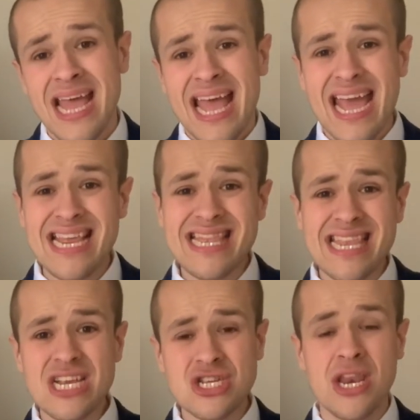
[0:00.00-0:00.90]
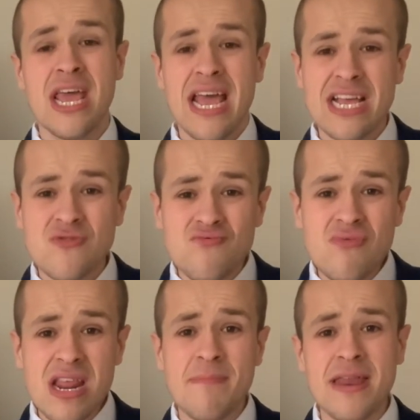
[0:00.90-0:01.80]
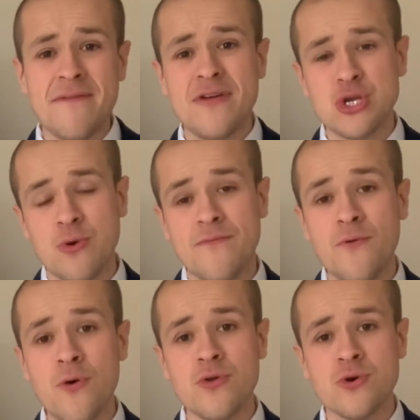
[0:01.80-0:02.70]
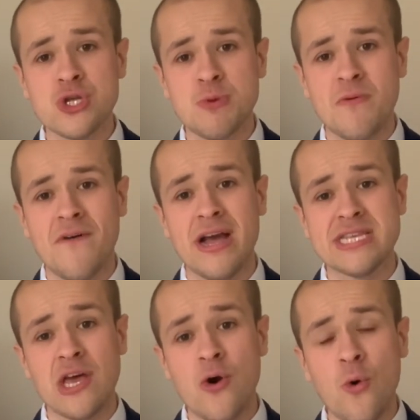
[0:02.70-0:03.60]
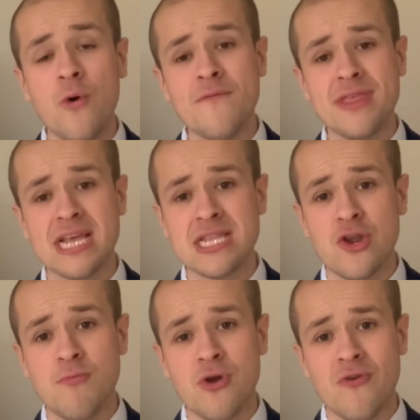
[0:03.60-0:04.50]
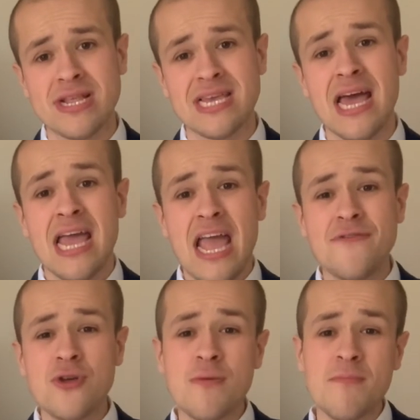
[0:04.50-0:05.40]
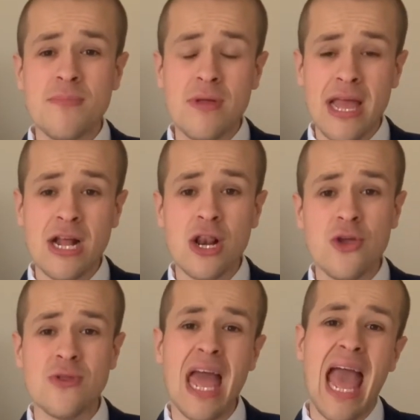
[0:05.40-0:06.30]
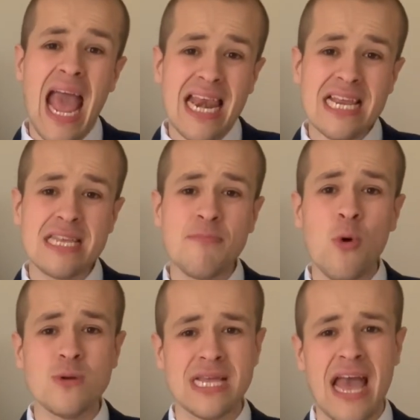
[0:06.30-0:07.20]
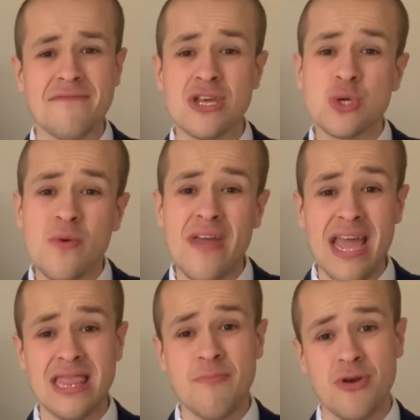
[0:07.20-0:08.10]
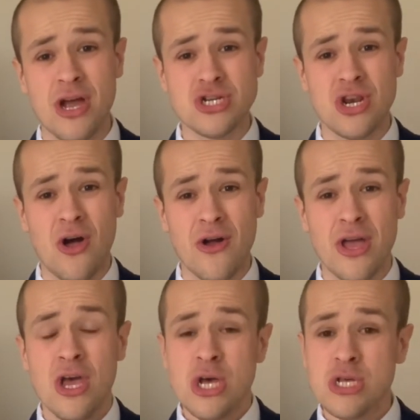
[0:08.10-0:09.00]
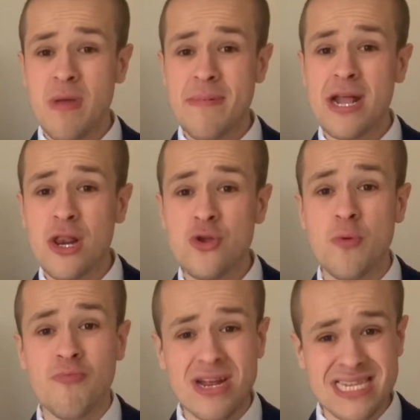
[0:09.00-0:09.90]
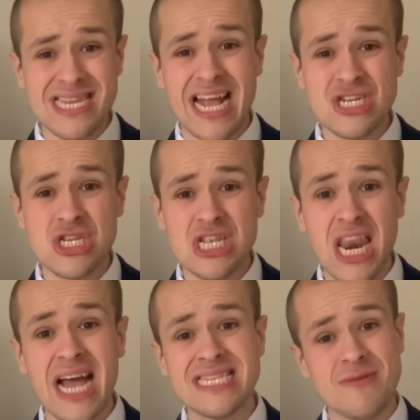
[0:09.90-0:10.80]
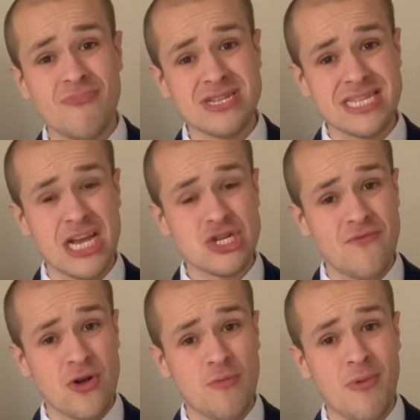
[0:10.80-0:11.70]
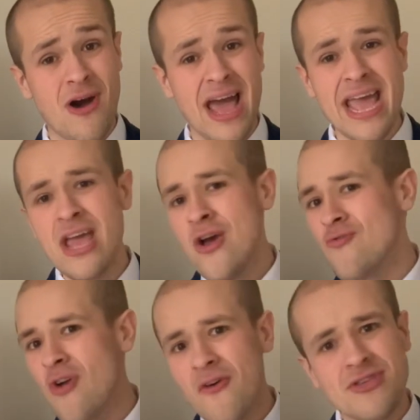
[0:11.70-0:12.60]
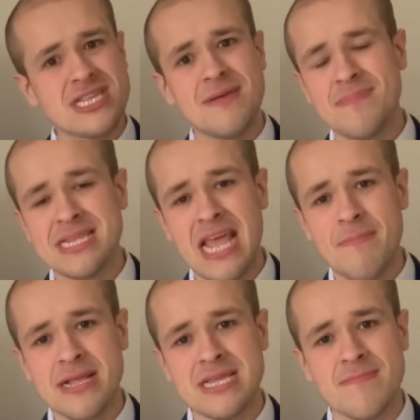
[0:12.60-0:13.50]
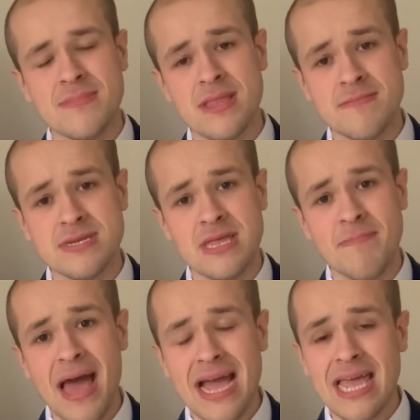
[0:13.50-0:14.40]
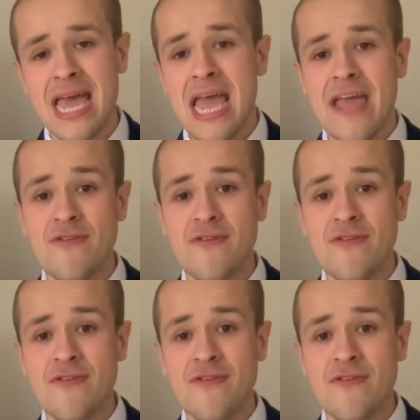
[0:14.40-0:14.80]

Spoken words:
In addition, it's really beneficial for your supervisor or for the external moderator if you can include any supporting evidence within the production log. So maybe include your presentation slides in presentation record part A rather than simply stapling them to the back. If